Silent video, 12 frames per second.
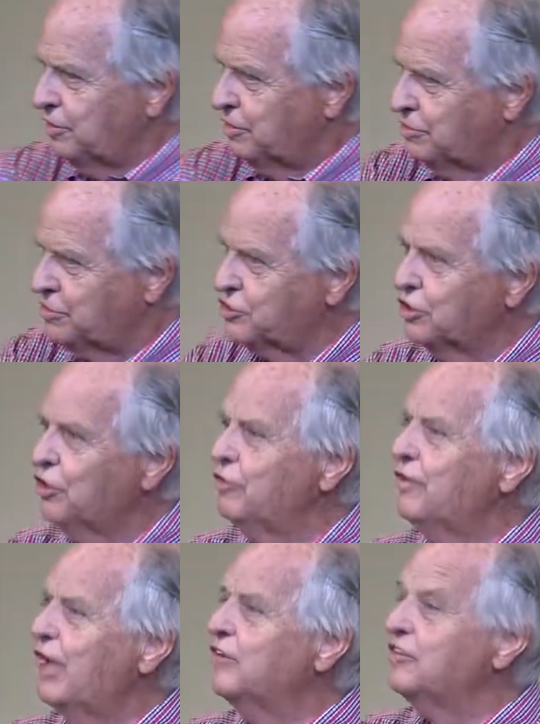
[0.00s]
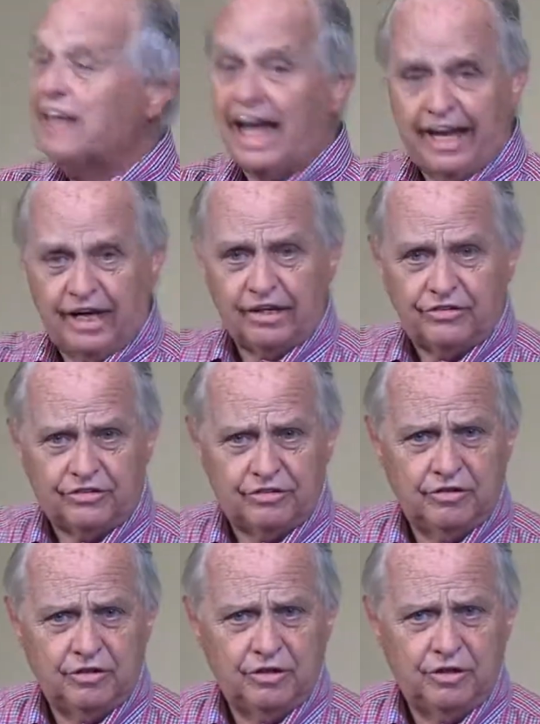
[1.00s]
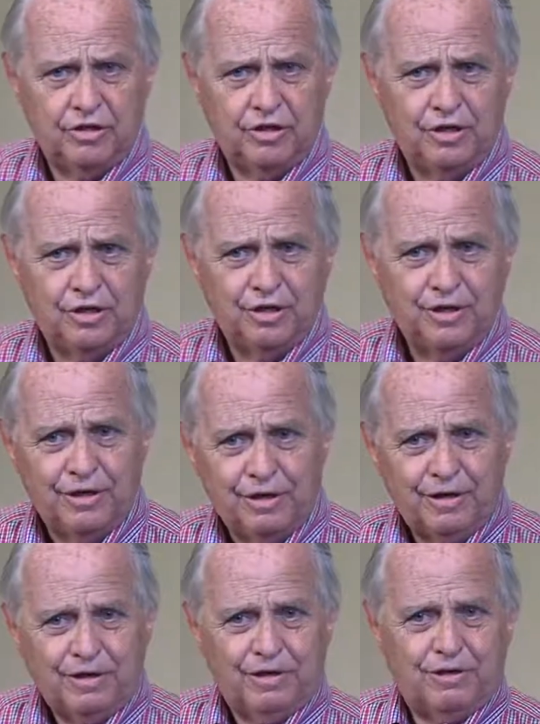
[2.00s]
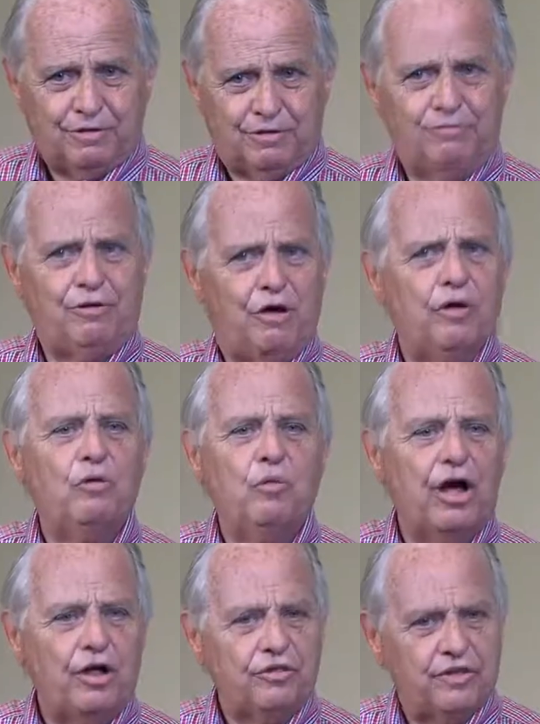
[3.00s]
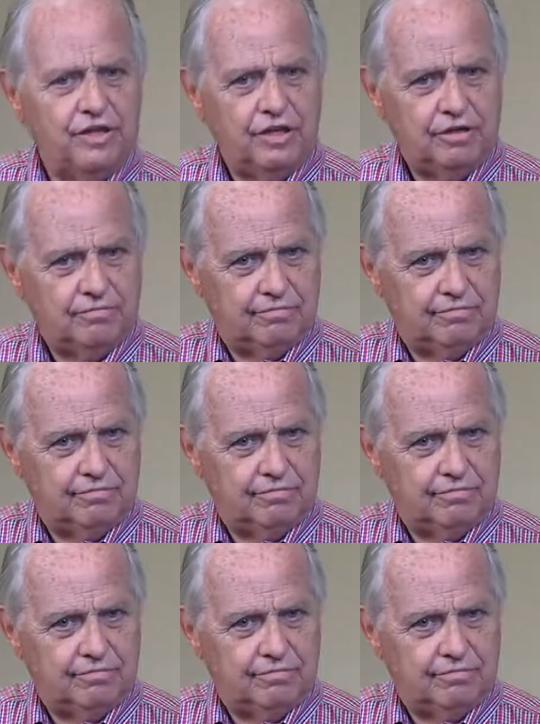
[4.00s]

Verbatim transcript: to serve as nannies to very wealthy